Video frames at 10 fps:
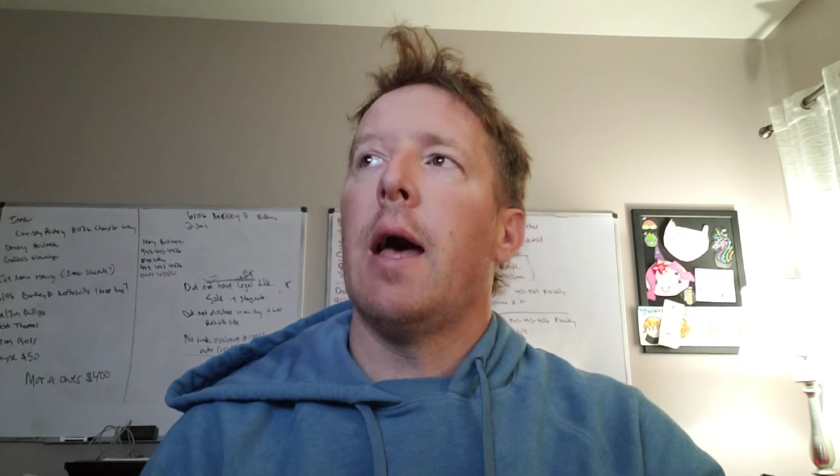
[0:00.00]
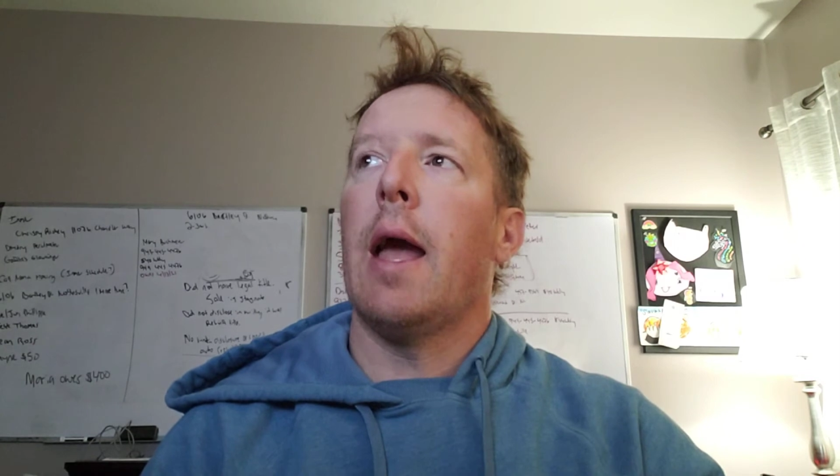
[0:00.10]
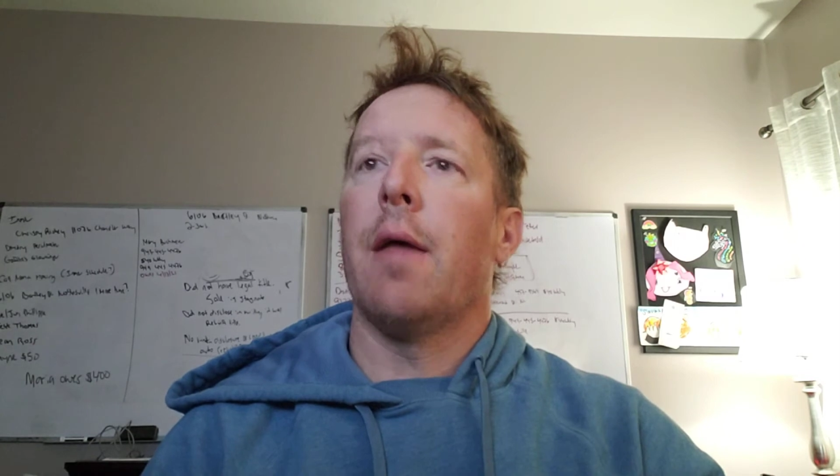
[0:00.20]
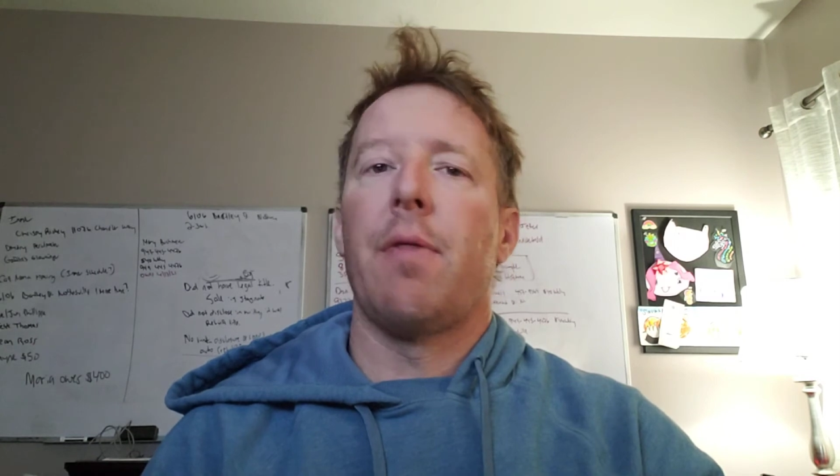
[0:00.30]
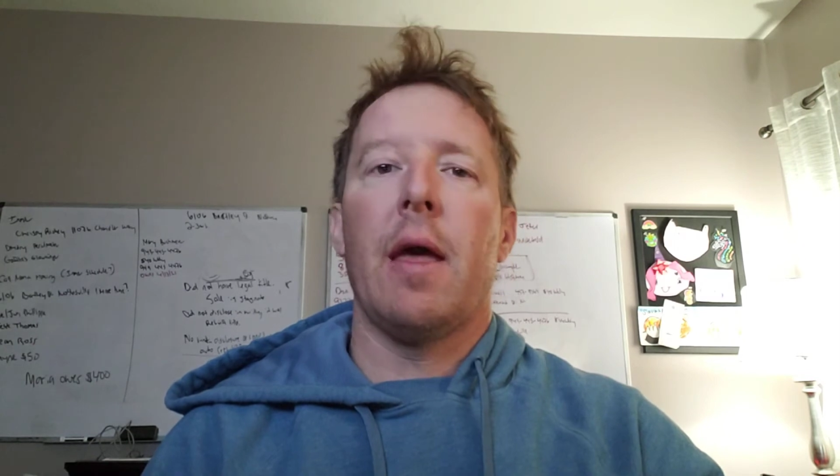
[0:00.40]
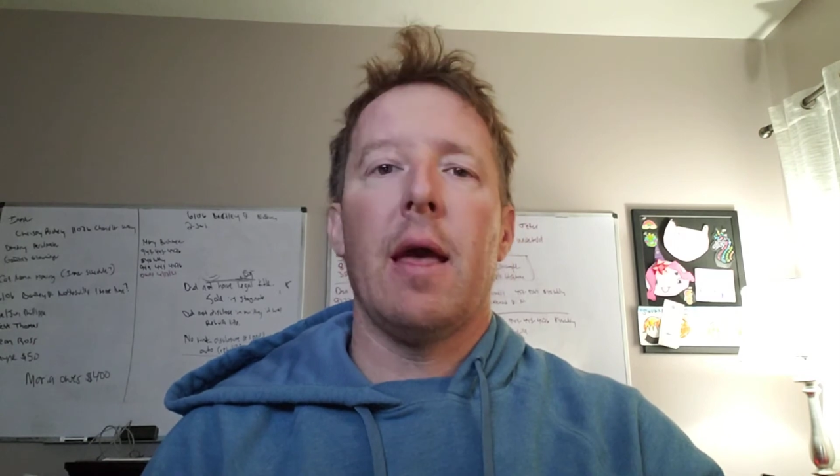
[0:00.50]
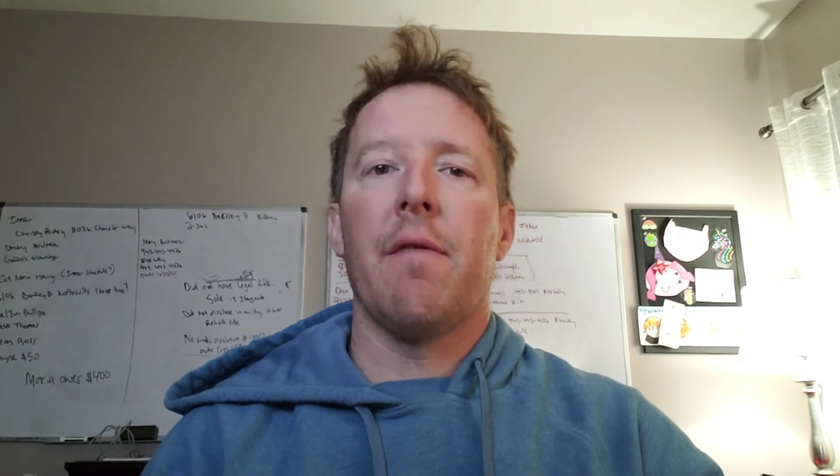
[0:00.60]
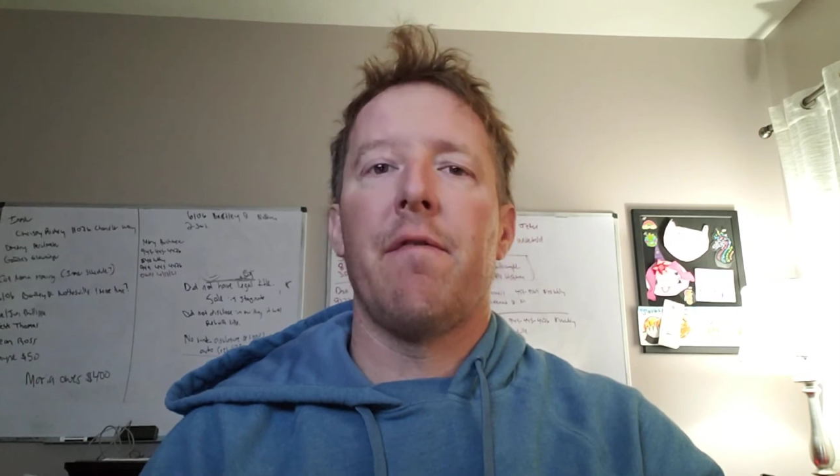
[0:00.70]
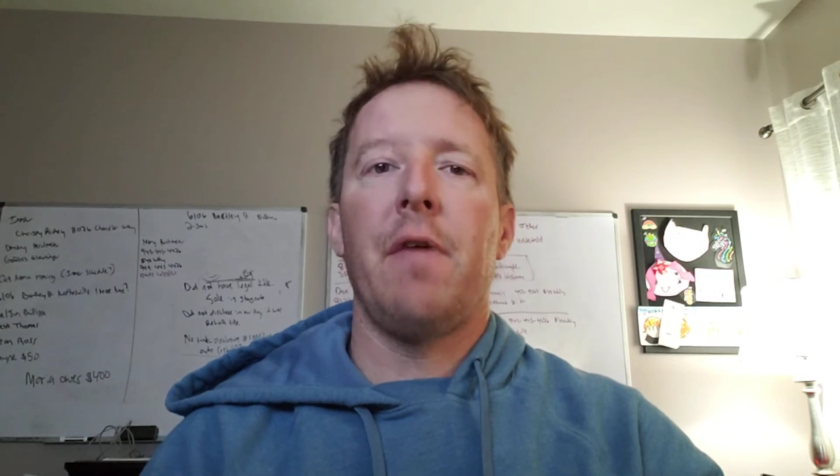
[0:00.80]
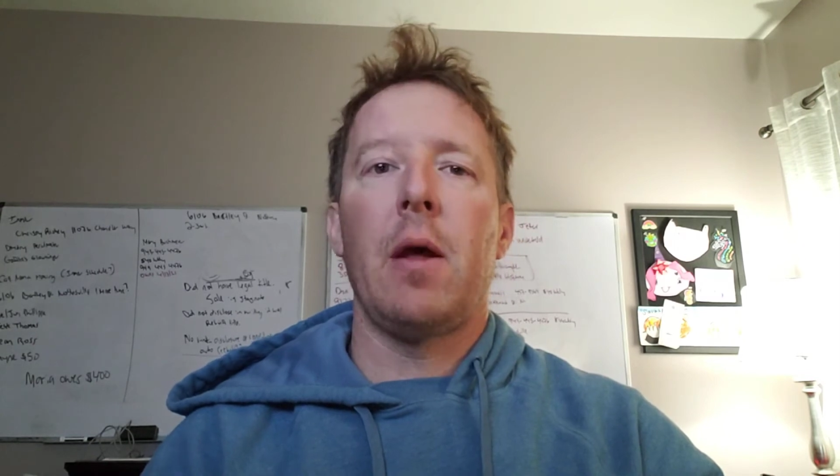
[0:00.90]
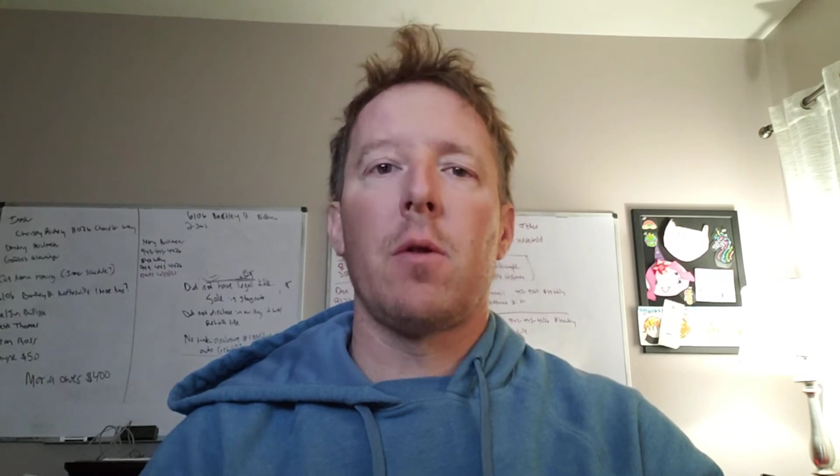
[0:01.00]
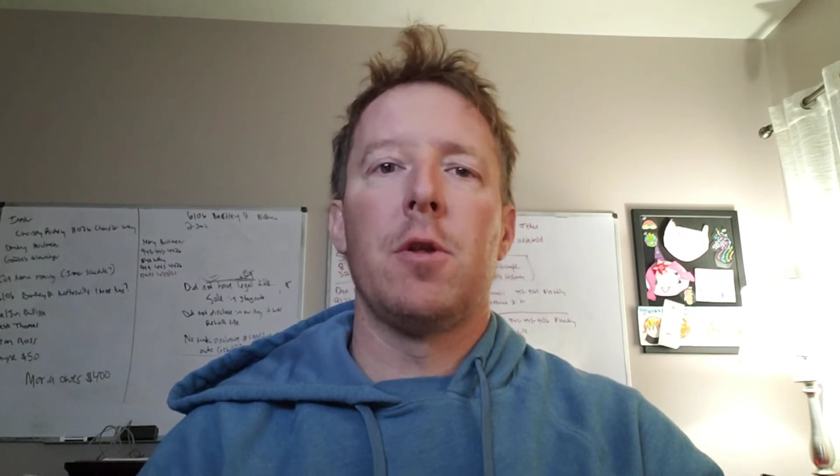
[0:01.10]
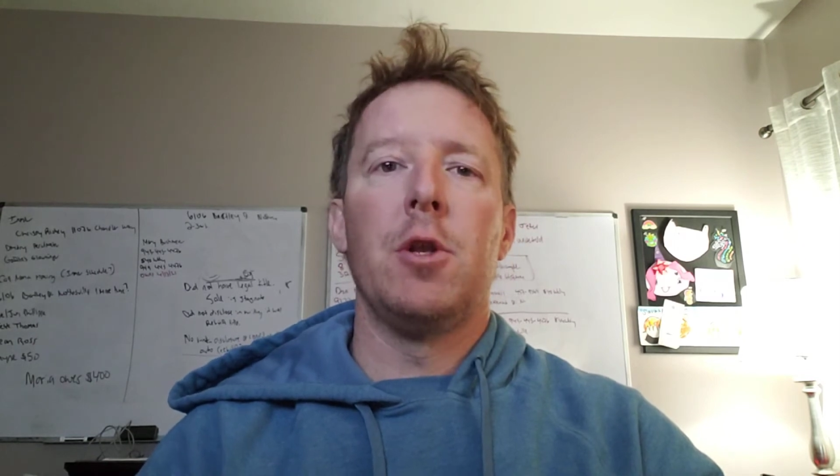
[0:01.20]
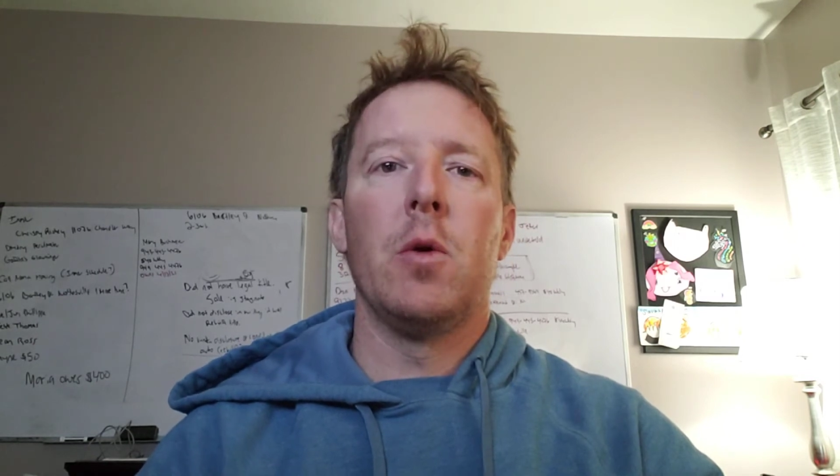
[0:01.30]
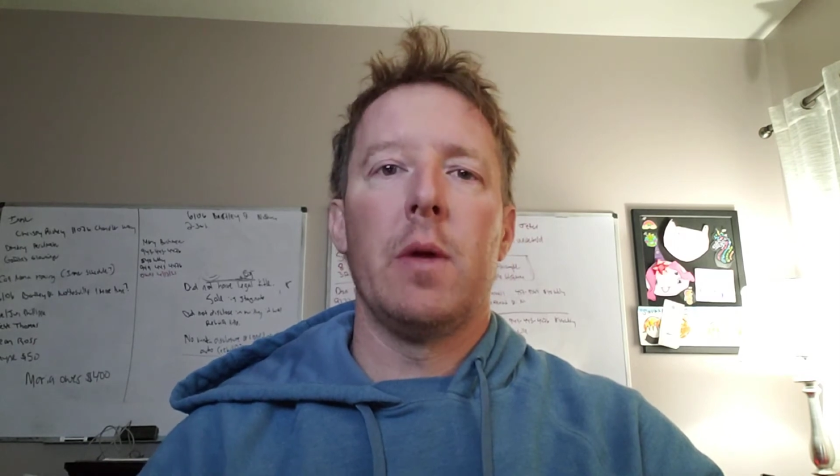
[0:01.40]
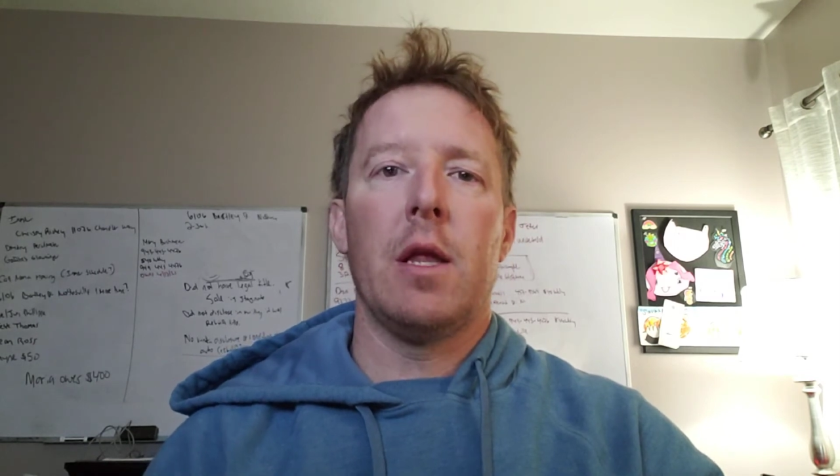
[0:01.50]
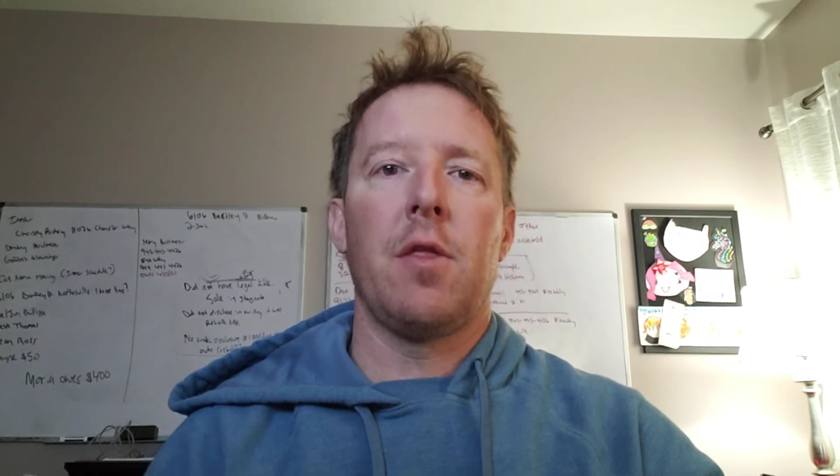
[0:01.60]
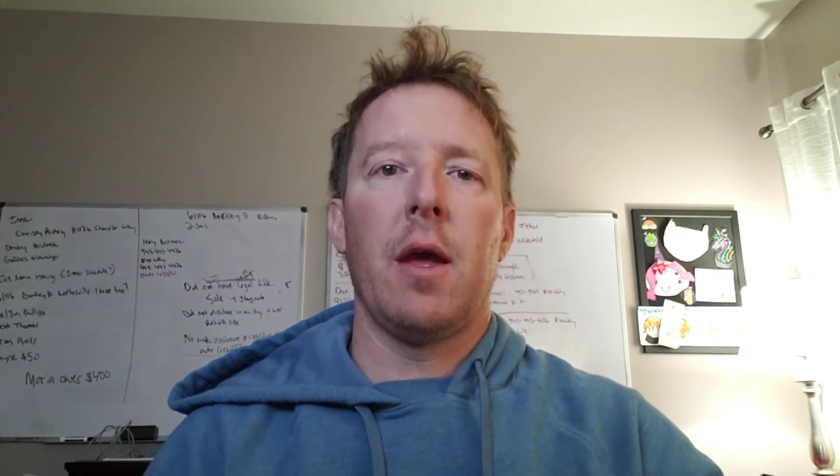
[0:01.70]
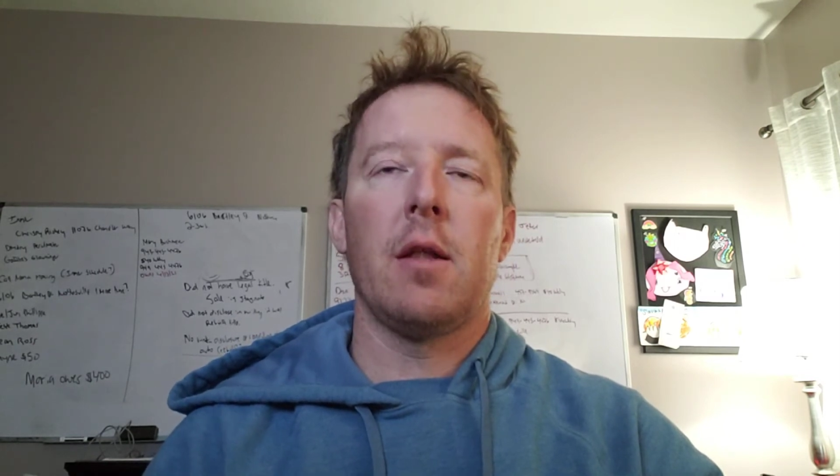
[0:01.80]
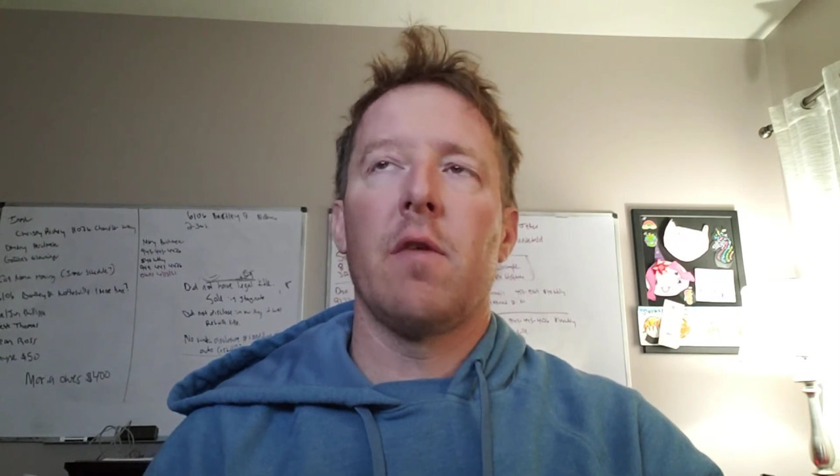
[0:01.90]
and they have failed to do
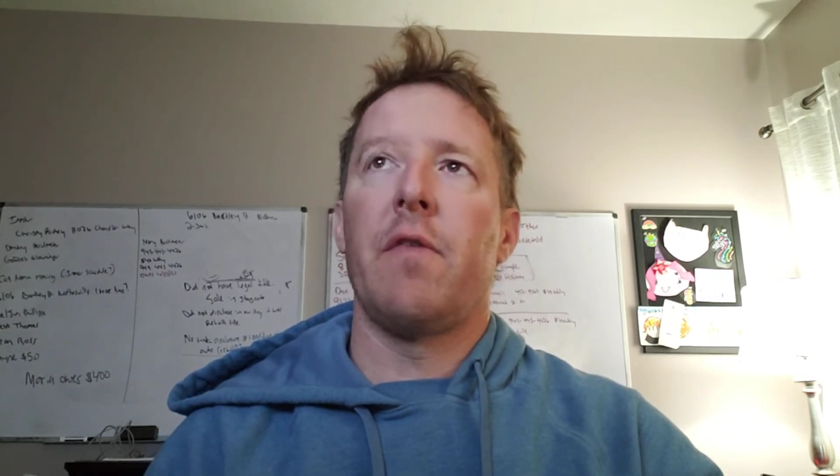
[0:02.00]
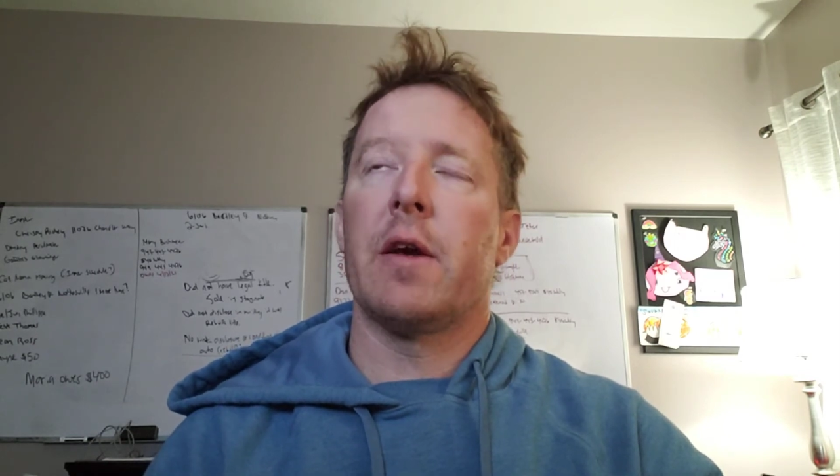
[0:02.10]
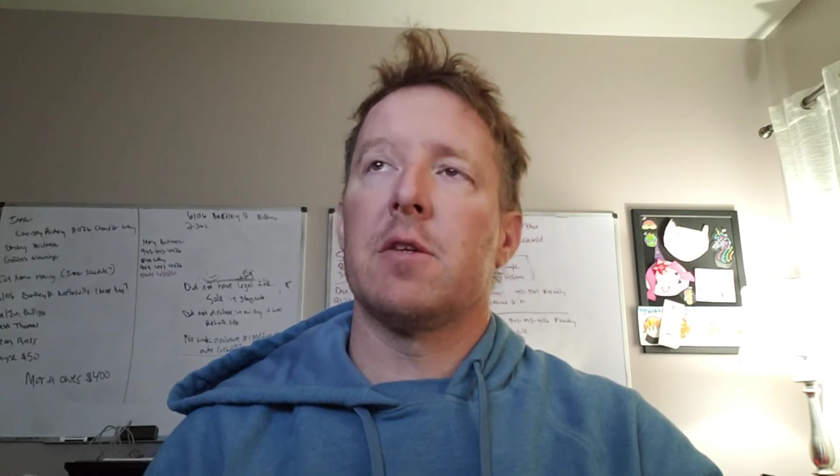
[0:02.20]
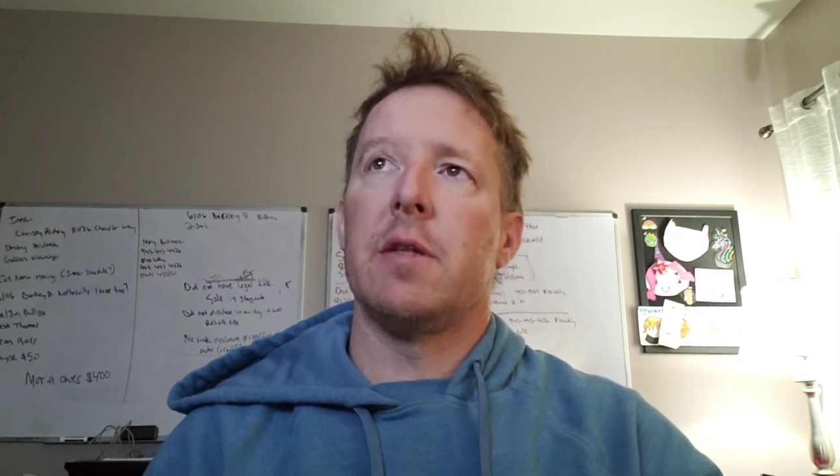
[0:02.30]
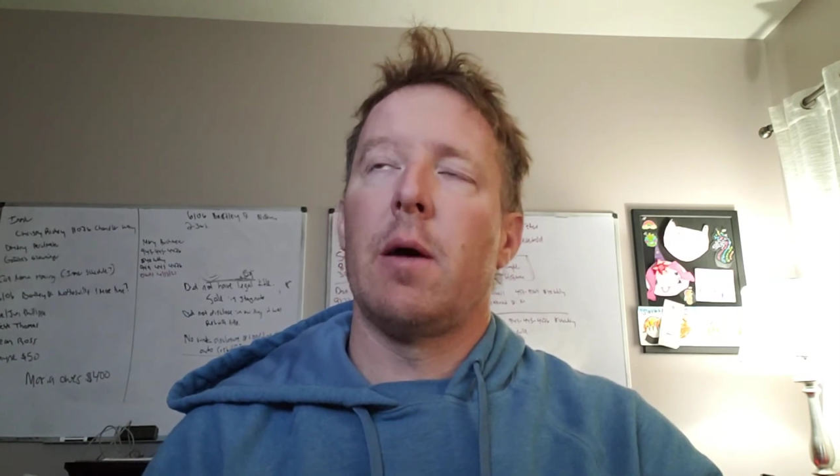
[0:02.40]
anything to fix it.